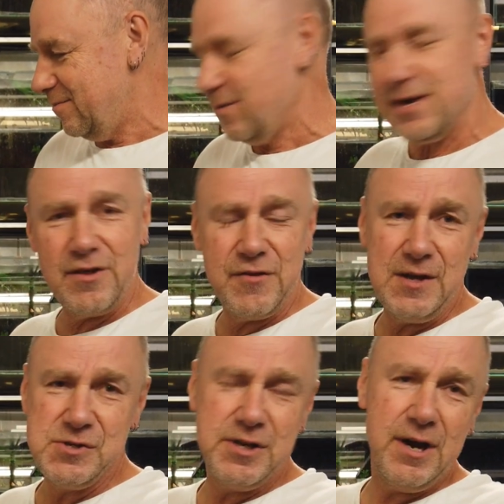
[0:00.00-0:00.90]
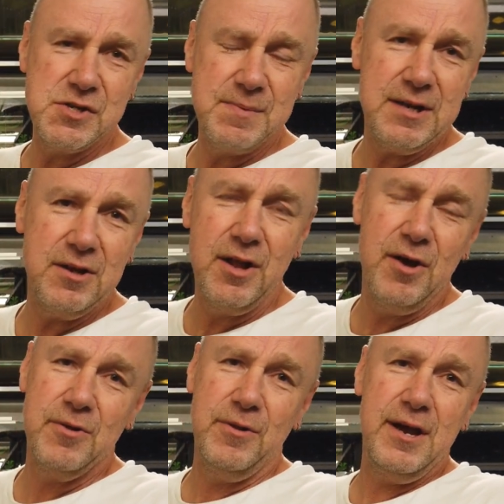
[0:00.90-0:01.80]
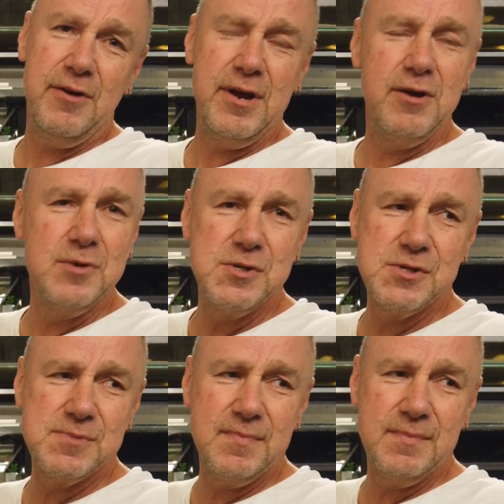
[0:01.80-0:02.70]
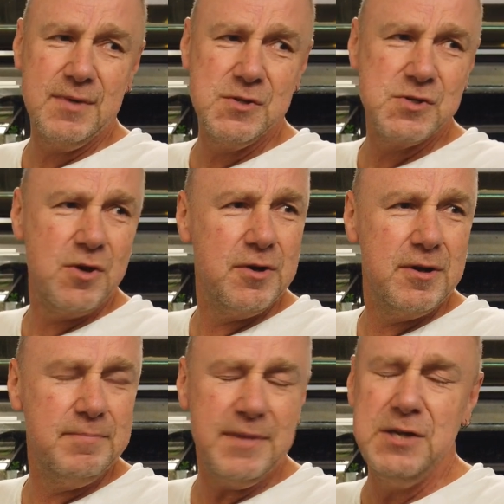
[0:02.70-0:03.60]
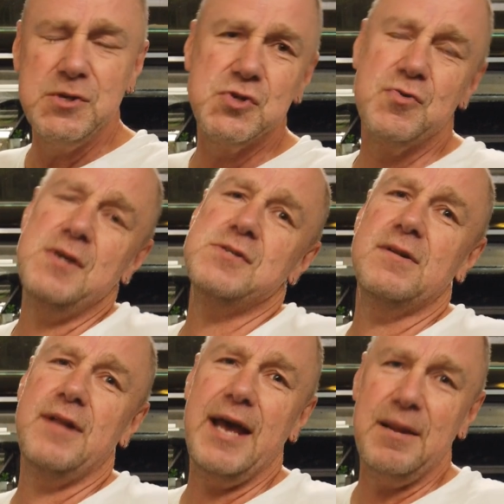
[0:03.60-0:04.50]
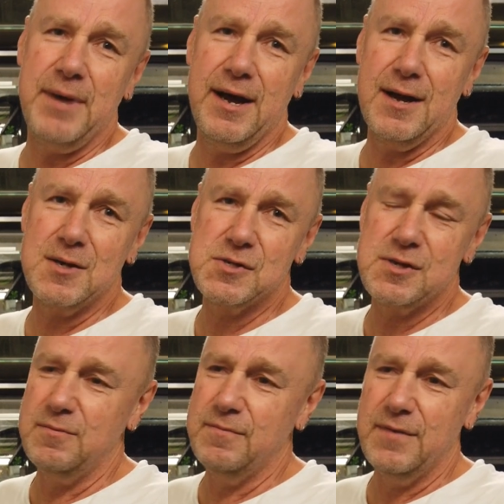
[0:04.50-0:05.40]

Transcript: one of the things you notice about your local area is certain industries and landmarks. And